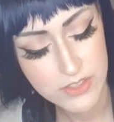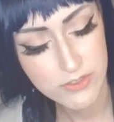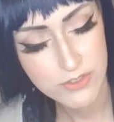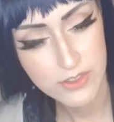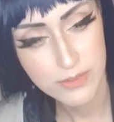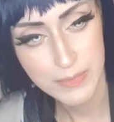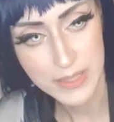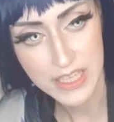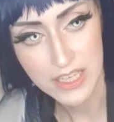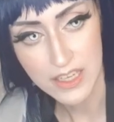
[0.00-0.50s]
for
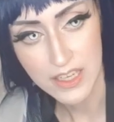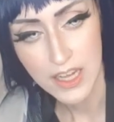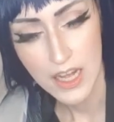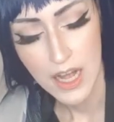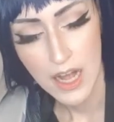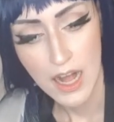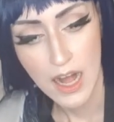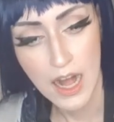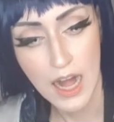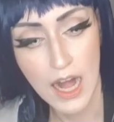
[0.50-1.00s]
me.
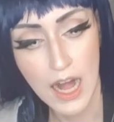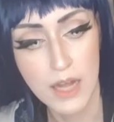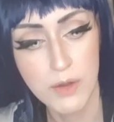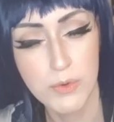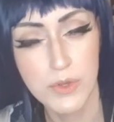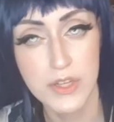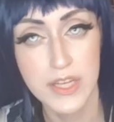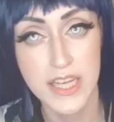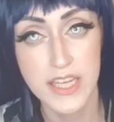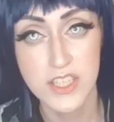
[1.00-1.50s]
I
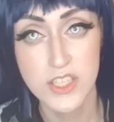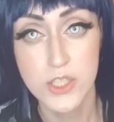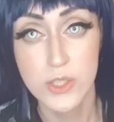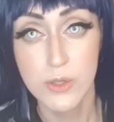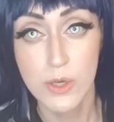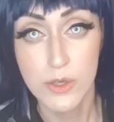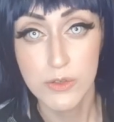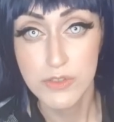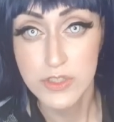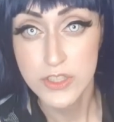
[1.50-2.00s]
will hand you
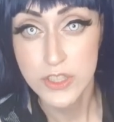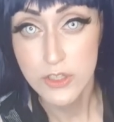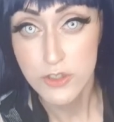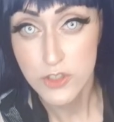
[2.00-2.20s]
over to